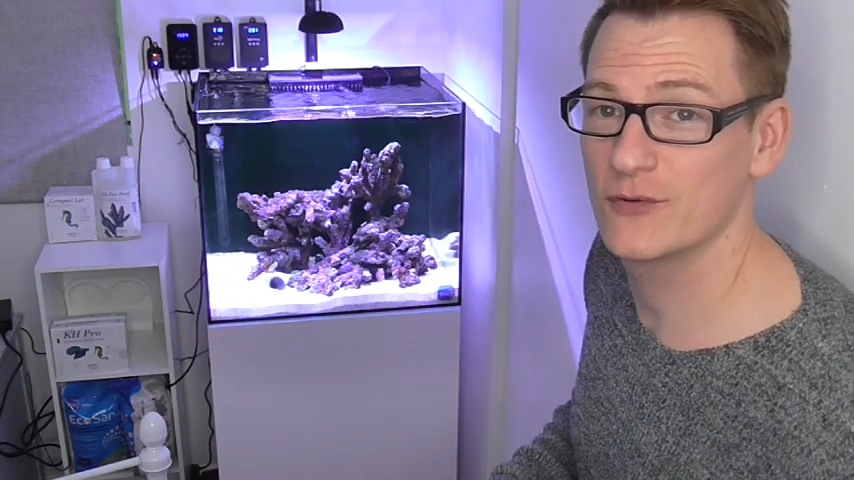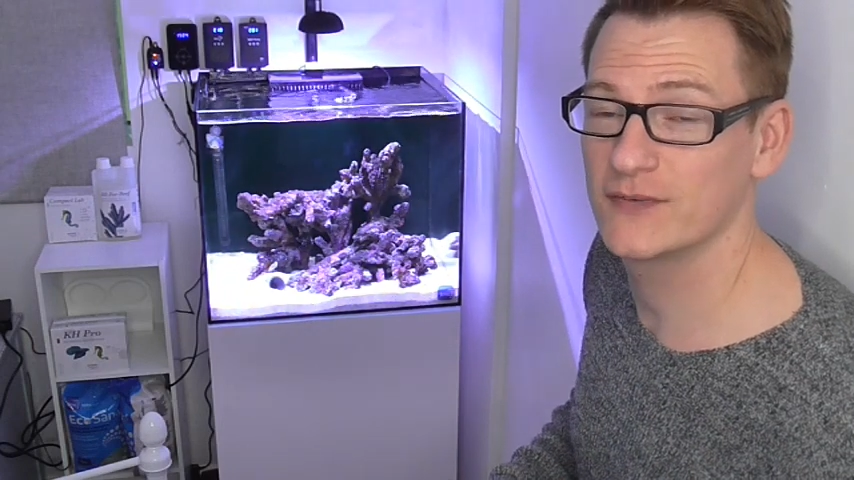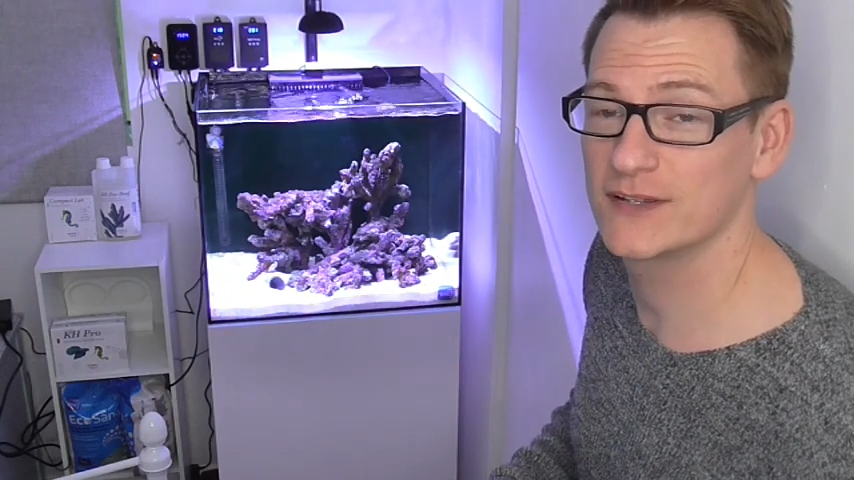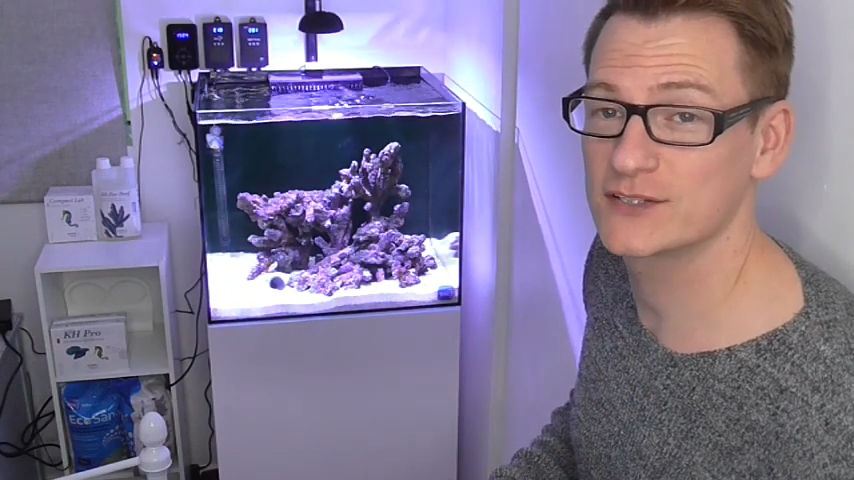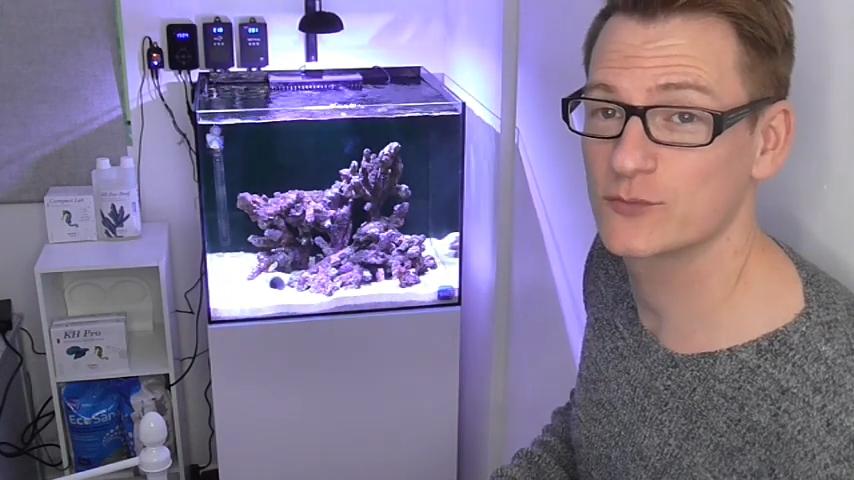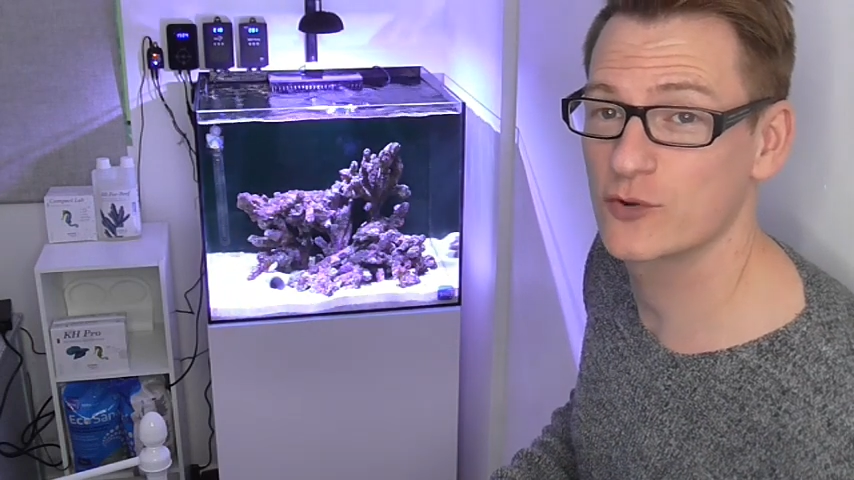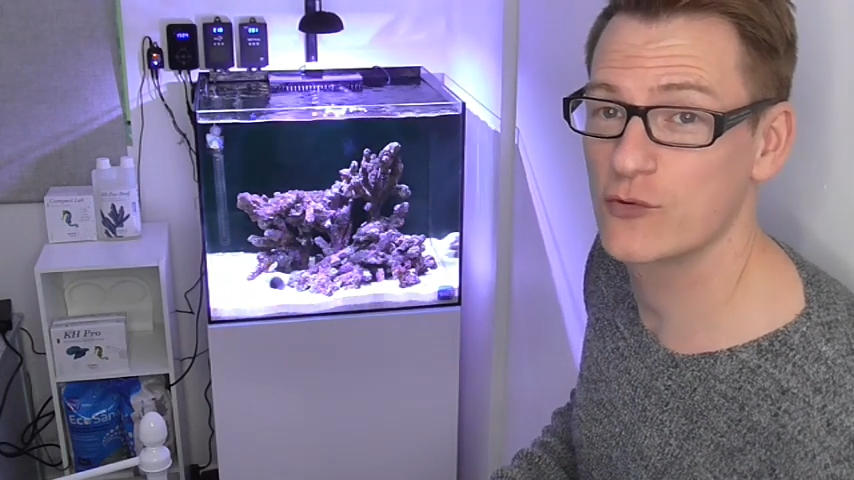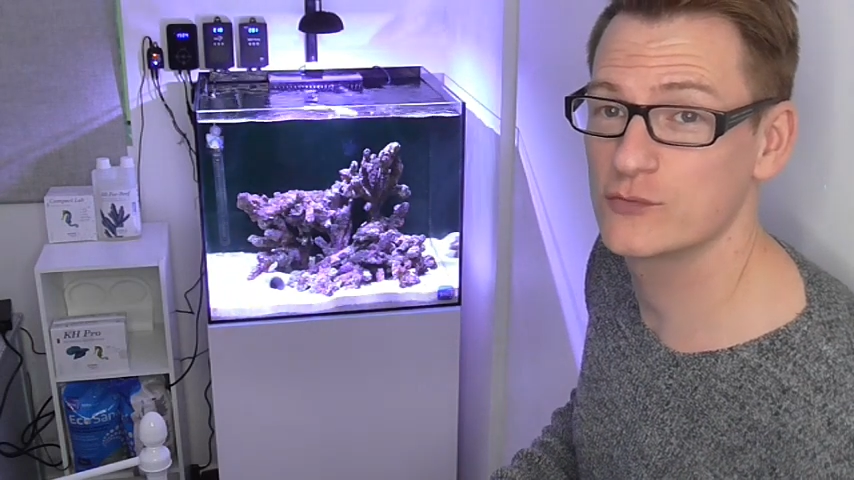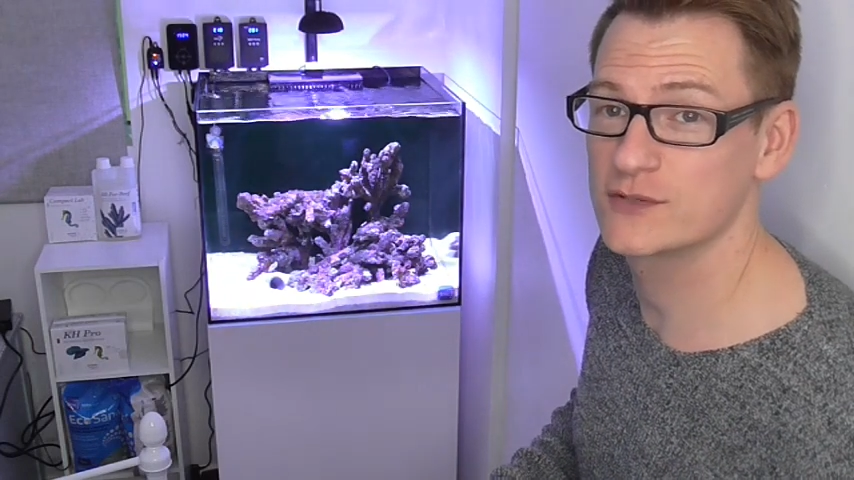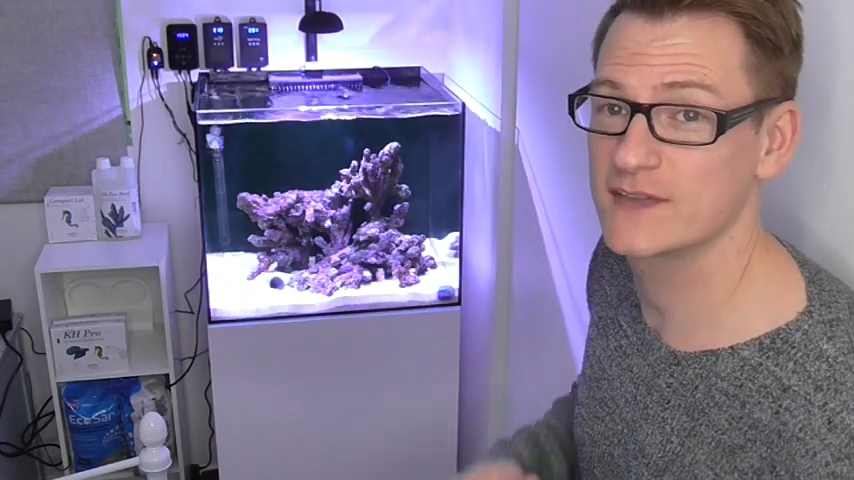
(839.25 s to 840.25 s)
moving some
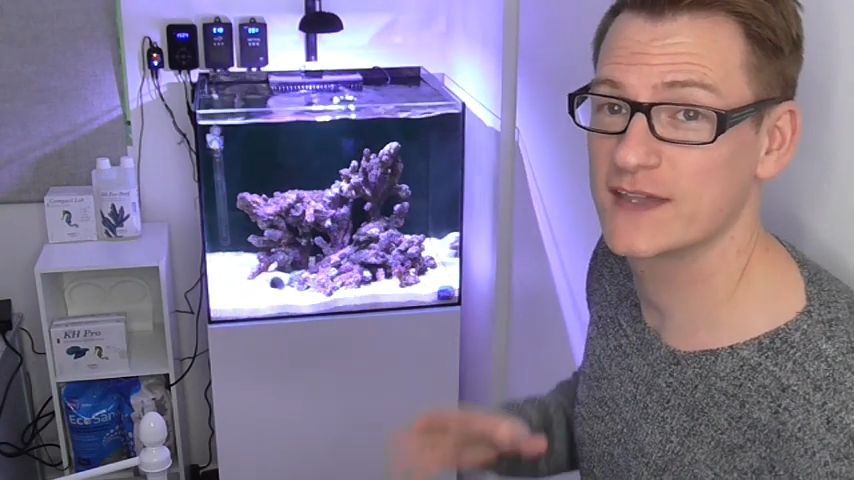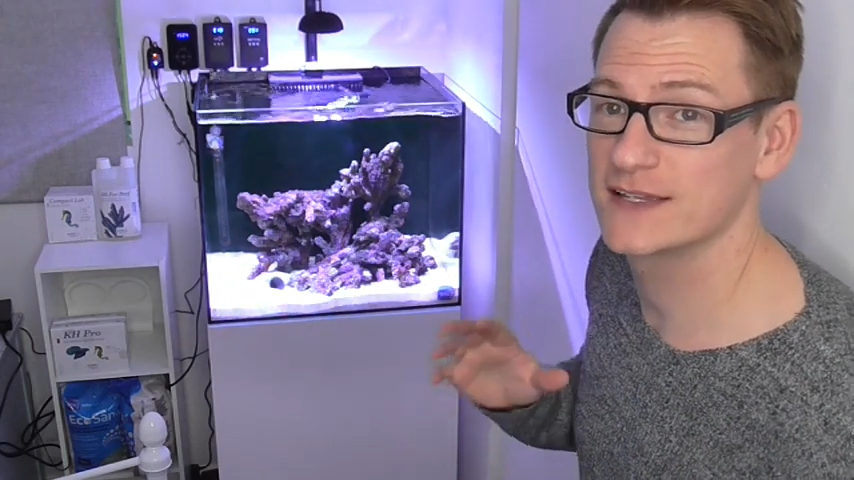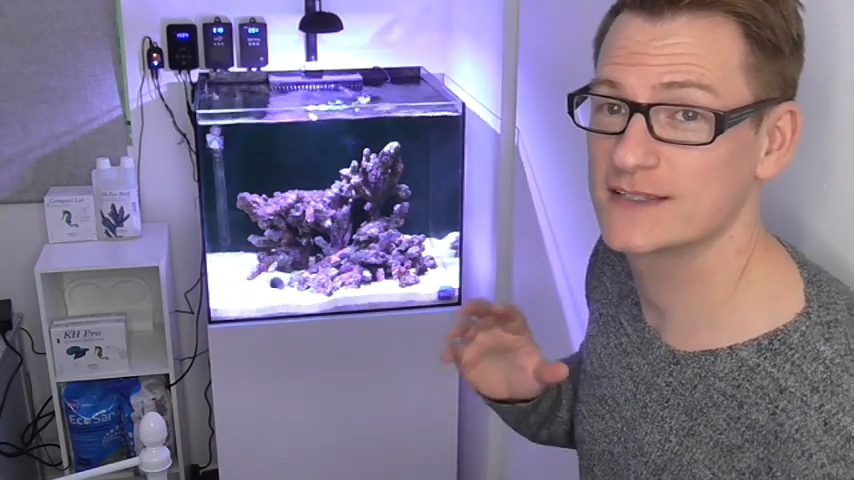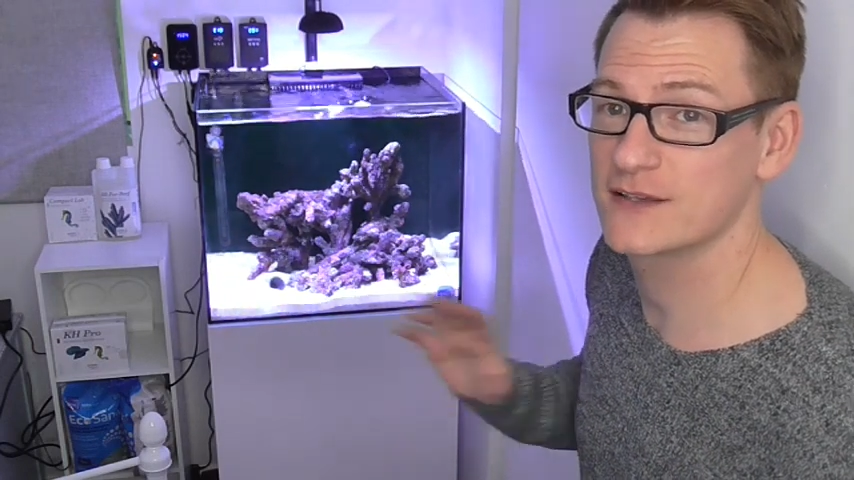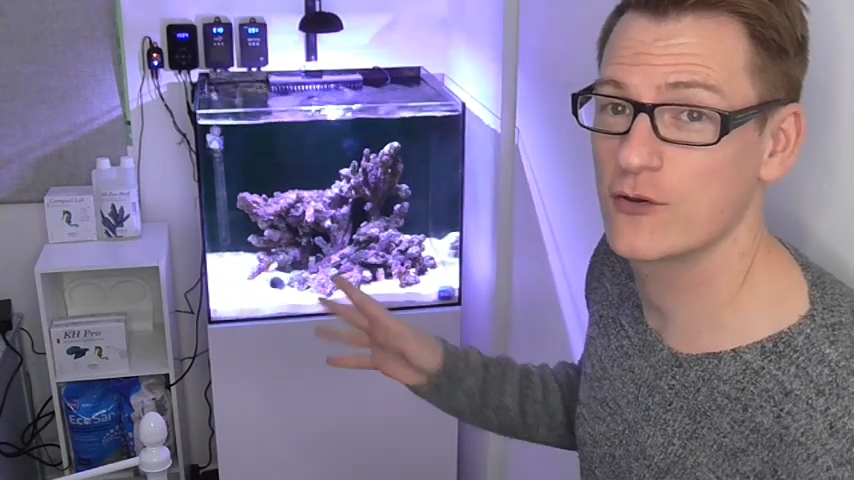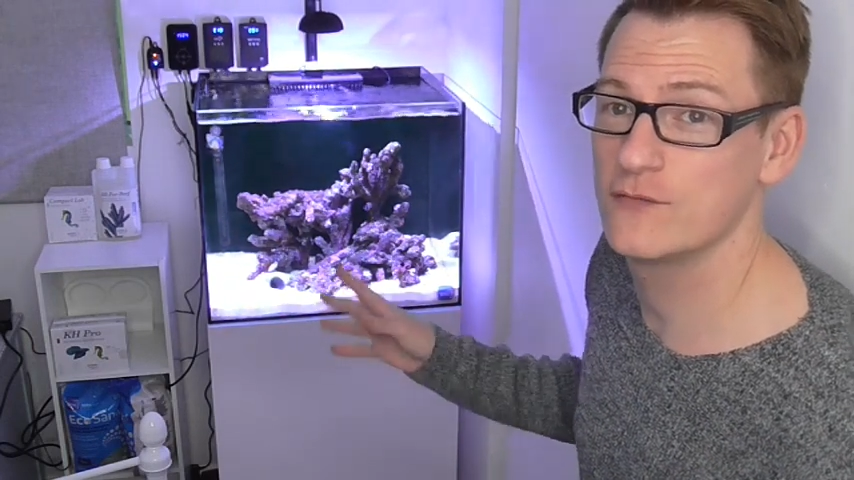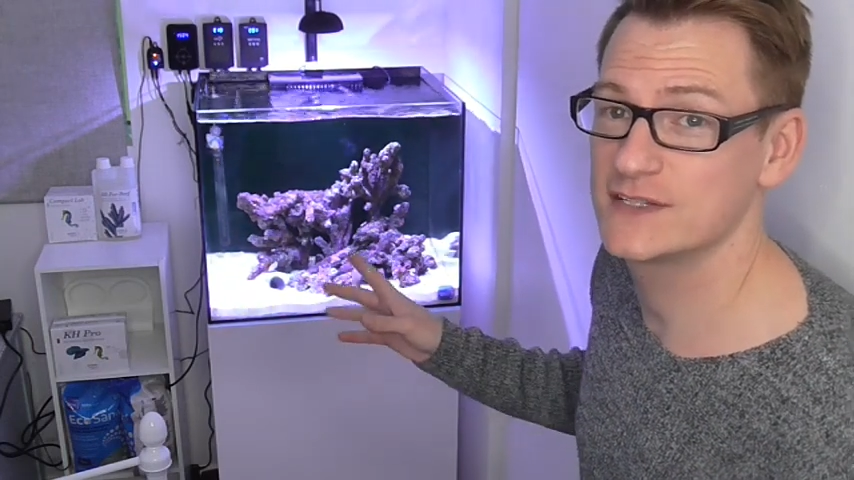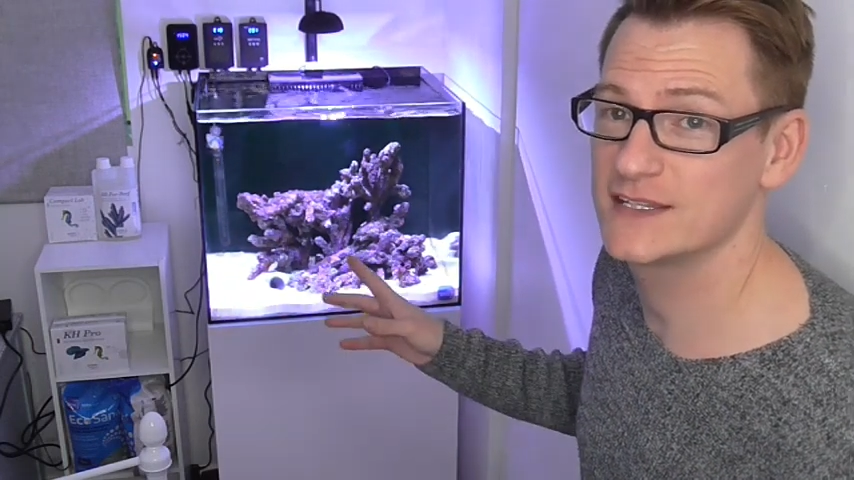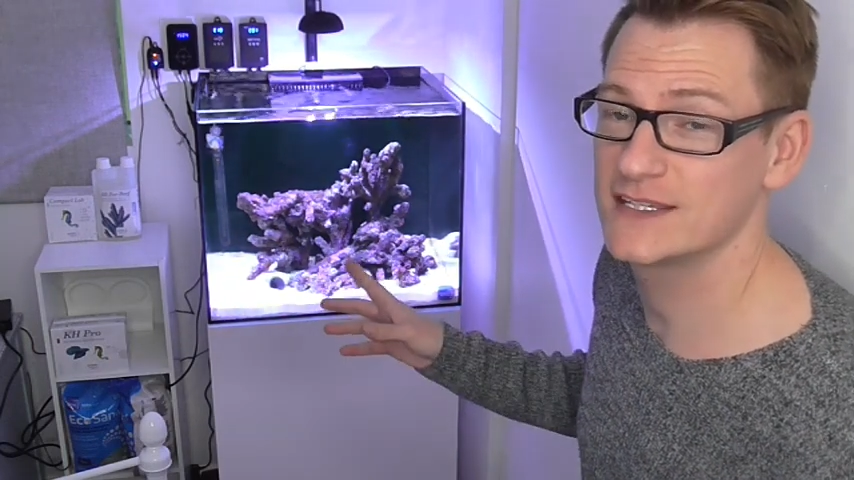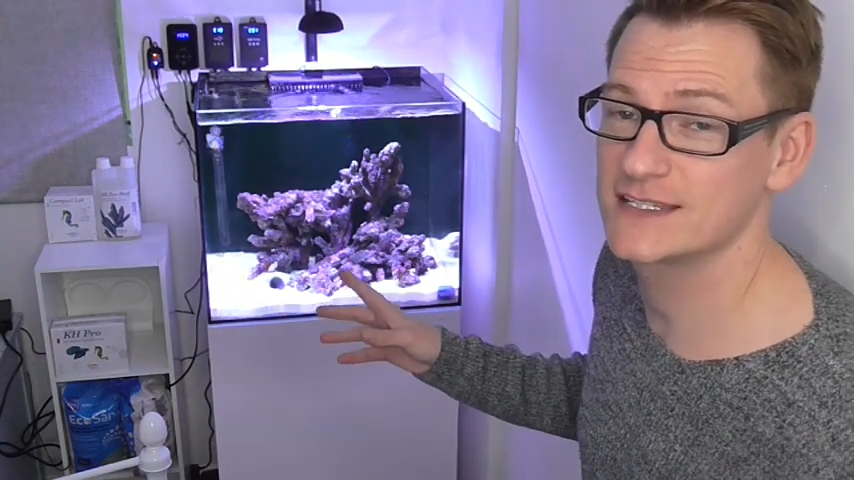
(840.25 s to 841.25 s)
corals and things over
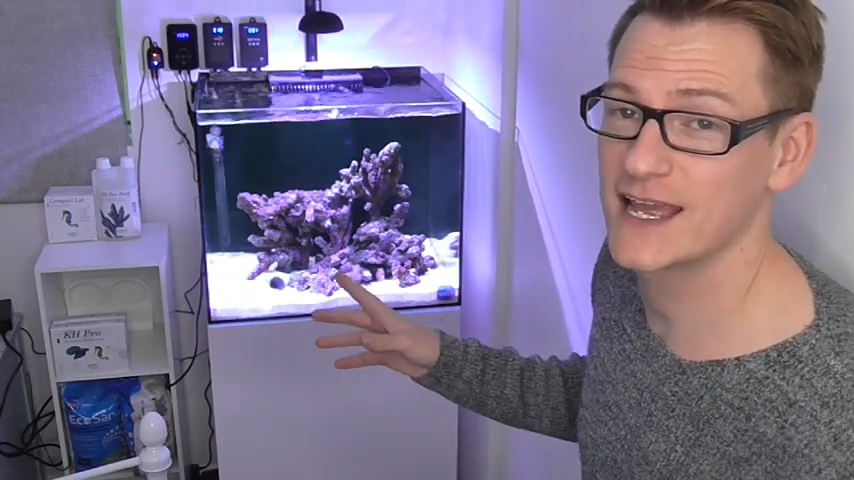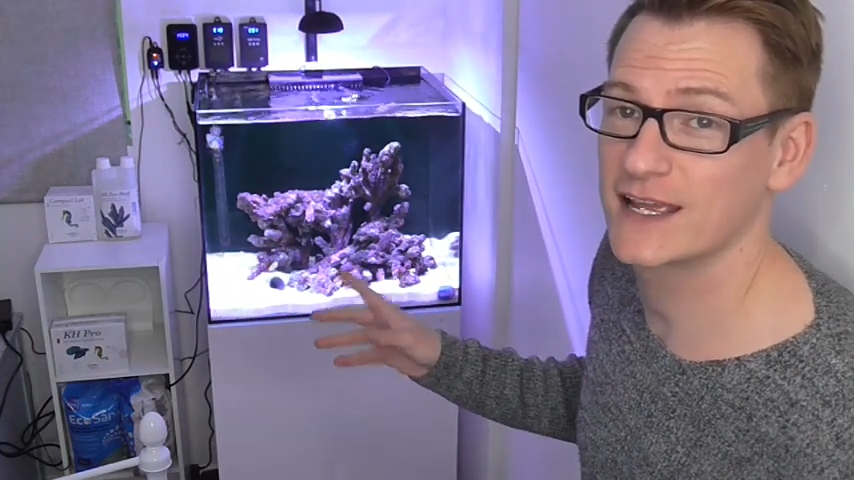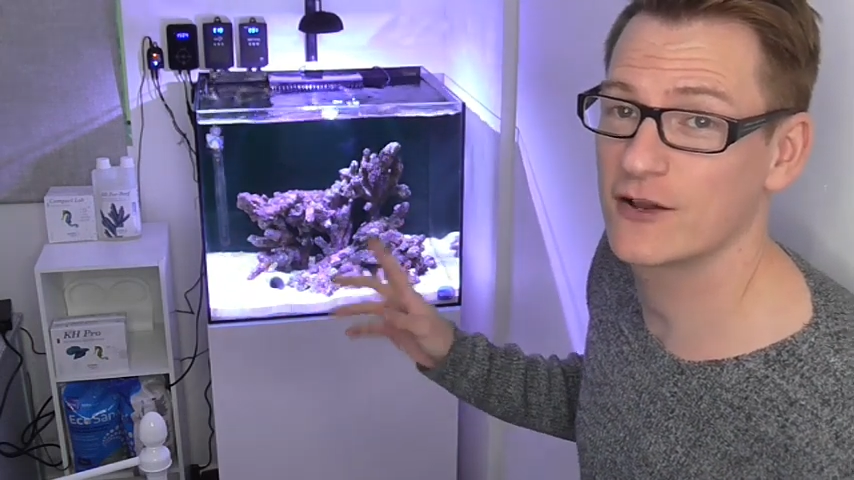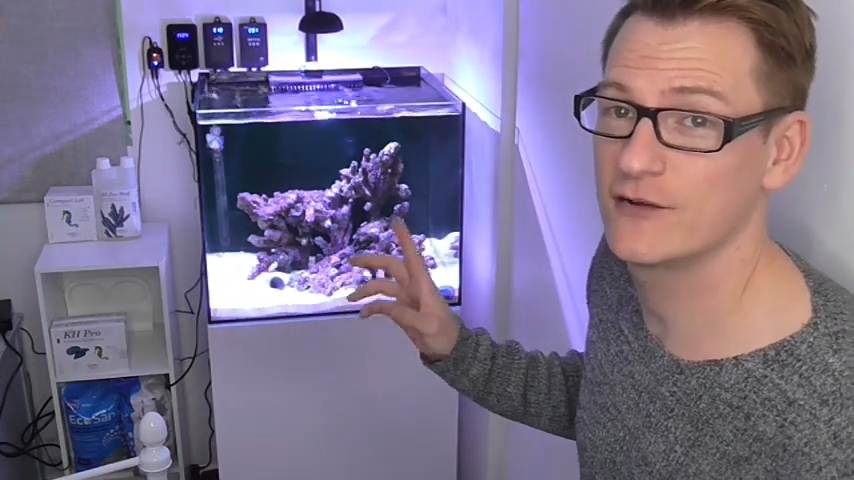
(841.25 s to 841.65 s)
to this tank.